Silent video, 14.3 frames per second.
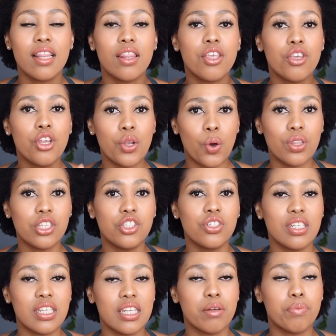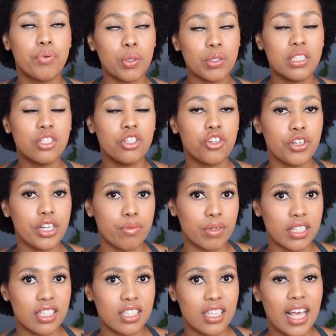then you know that you need a protein treatment.